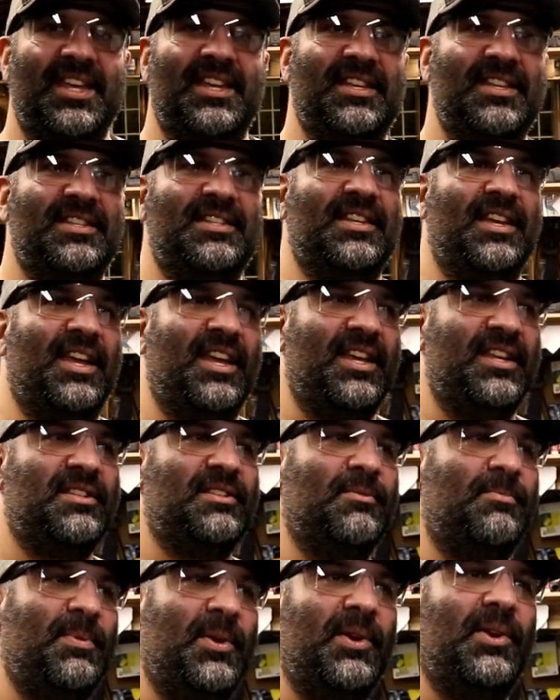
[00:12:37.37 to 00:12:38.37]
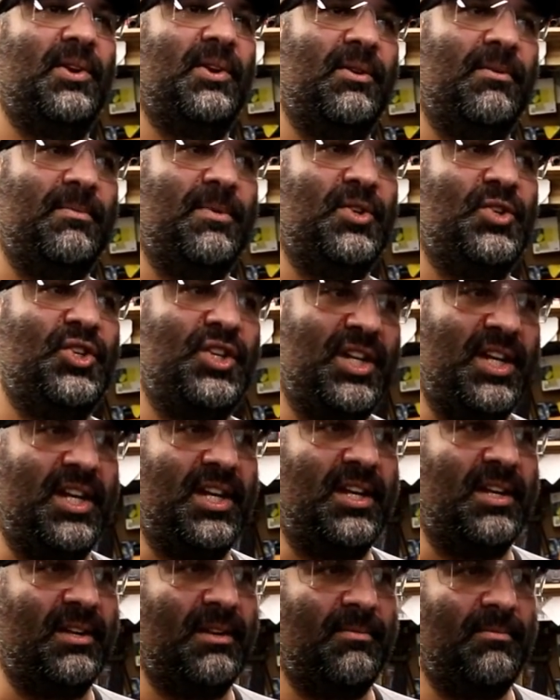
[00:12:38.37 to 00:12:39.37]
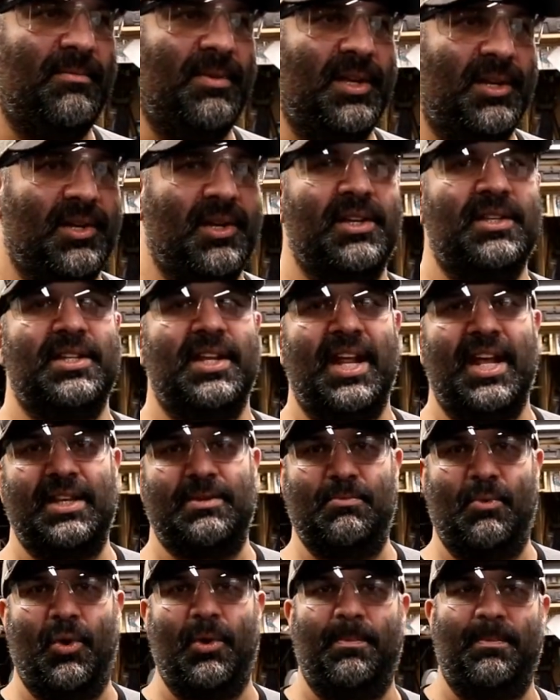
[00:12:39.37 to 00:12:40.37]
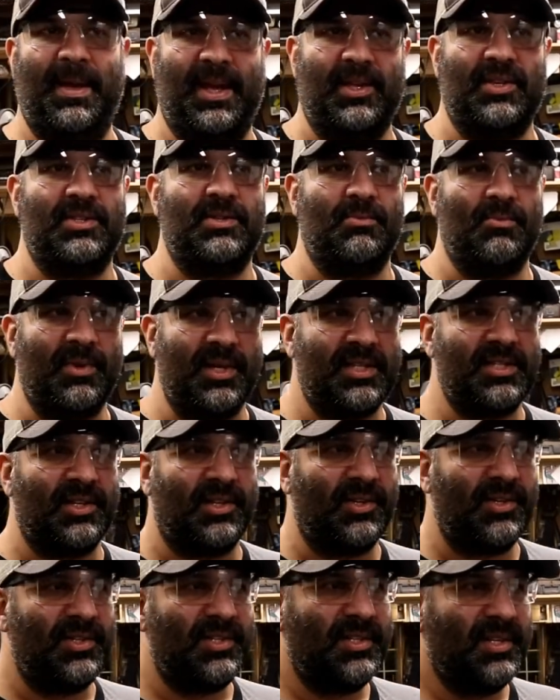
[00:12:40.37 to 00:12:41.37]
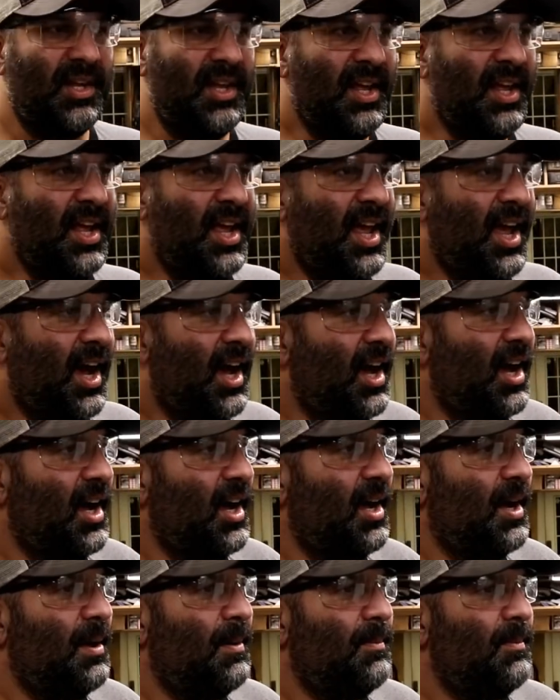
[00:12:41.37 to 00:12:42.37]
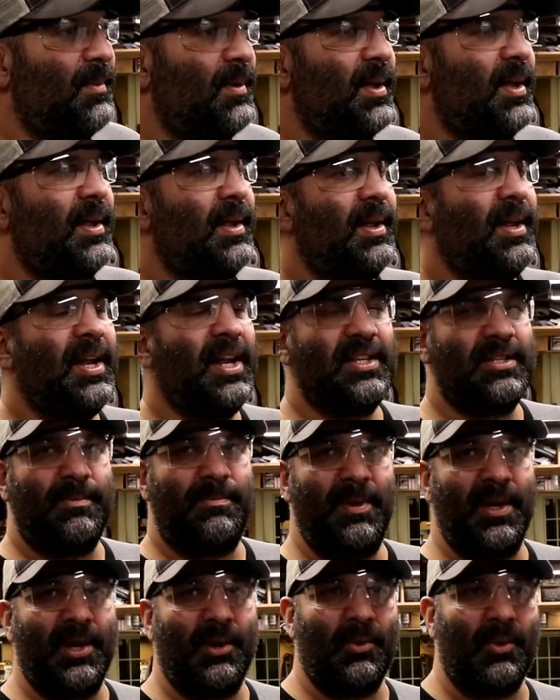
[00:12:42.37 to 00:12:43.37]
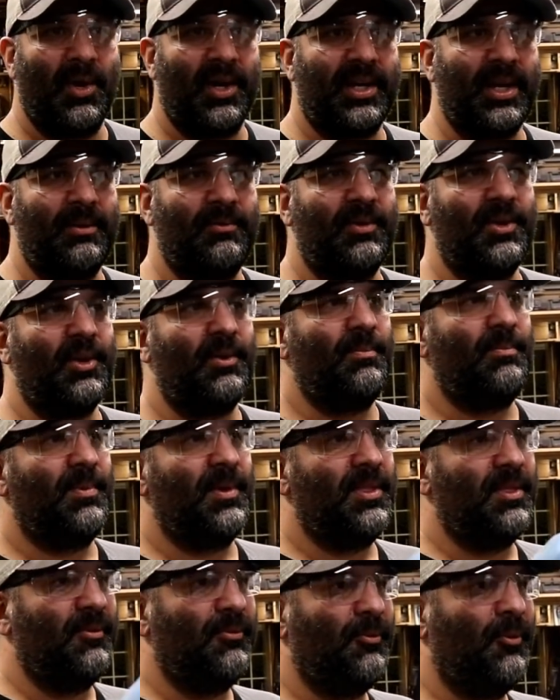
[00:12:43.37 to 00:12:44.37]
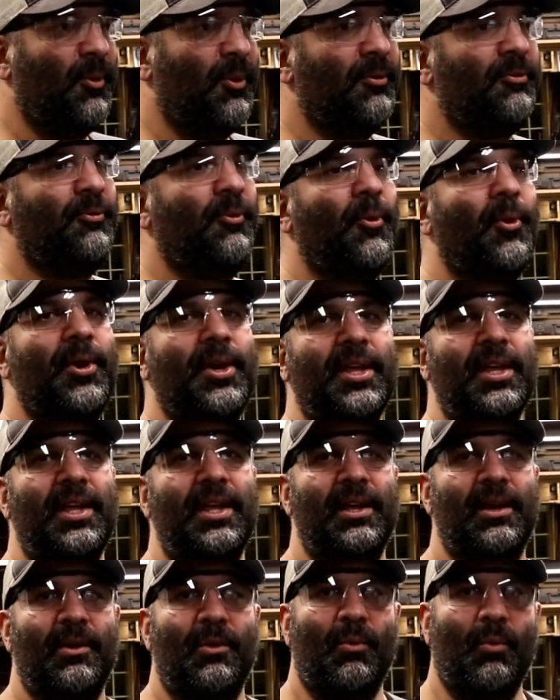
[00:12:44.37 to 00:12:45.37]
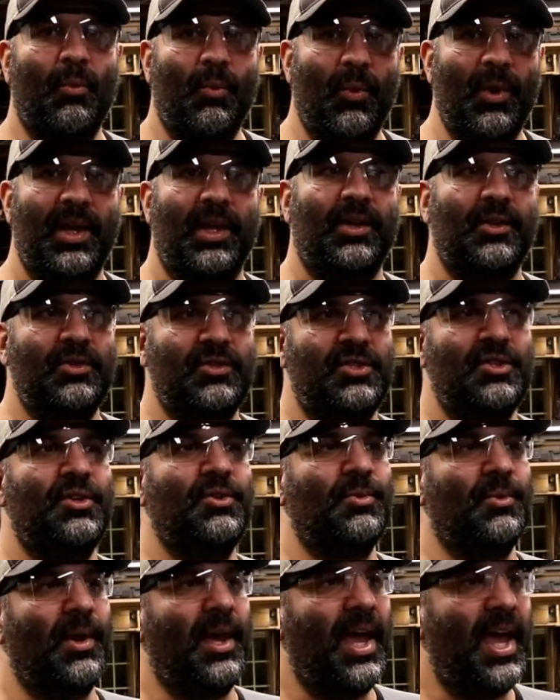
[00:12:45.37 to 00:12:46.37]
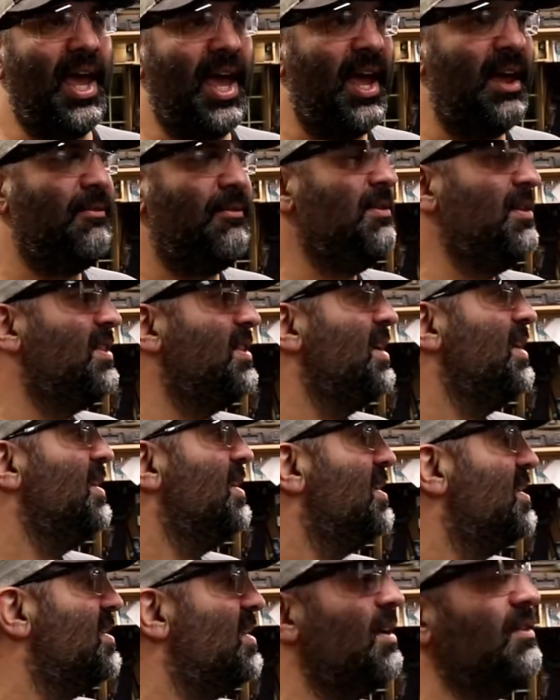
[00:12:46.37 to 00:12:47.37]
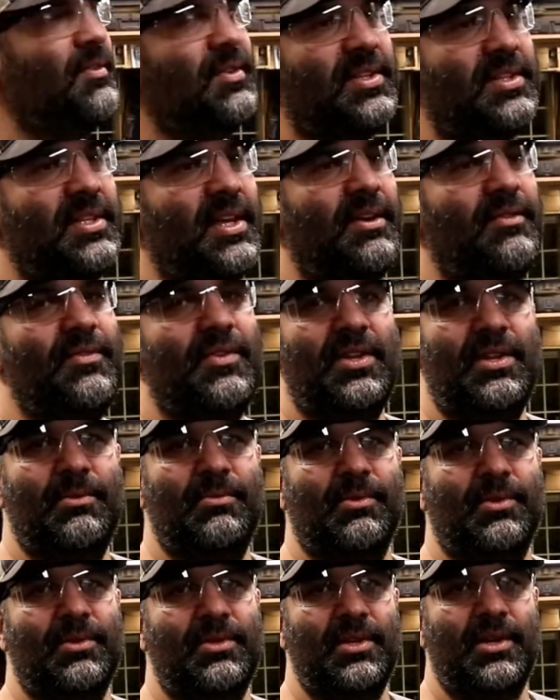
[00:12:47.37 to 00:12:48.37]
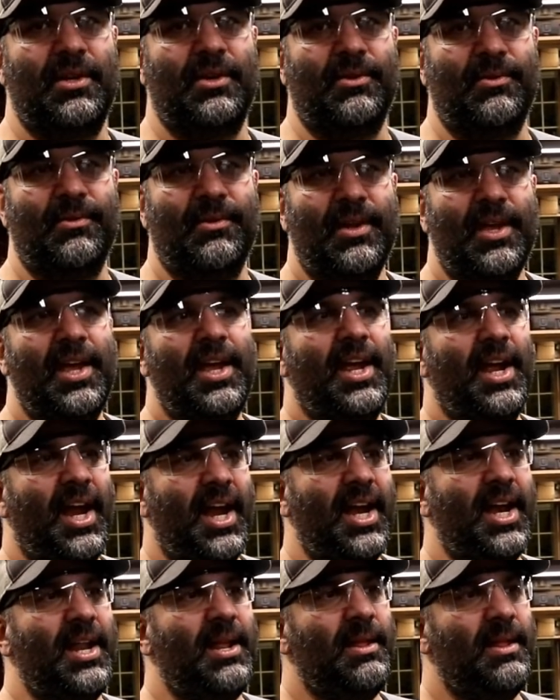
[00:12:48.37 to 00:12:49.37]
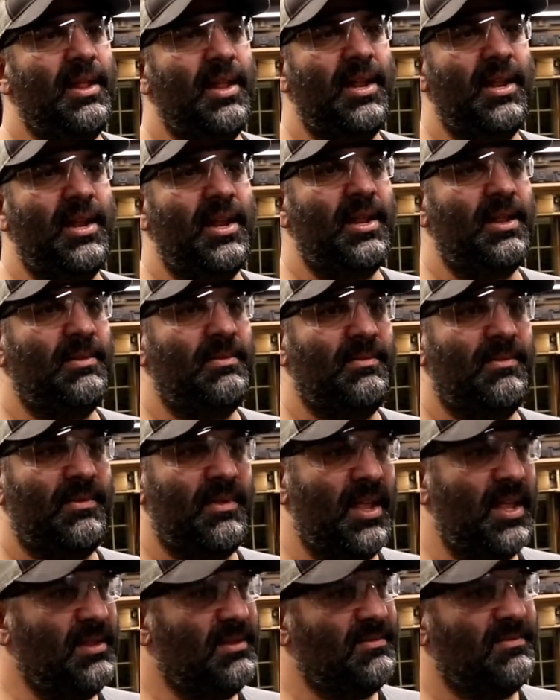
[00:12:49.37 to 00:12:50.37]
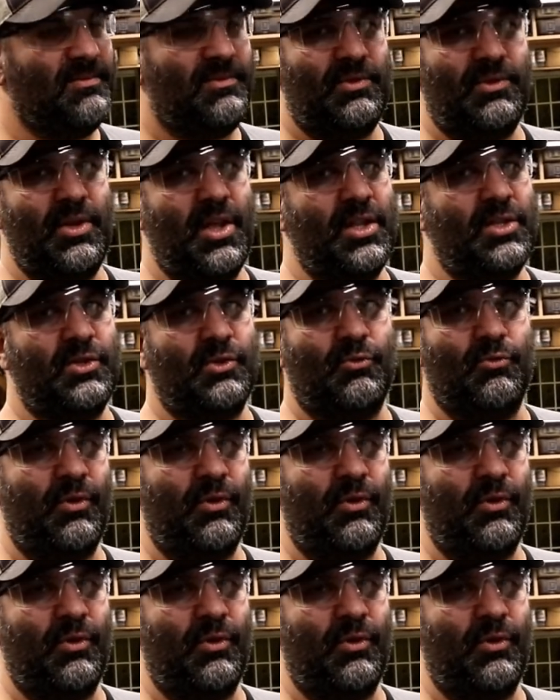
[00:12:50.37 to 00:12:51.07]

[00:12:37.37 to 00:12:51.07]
is a superior machine because it has more bells and whistles. It has a bigger work envelope, but the 440 will do everything the 770 will do, and it's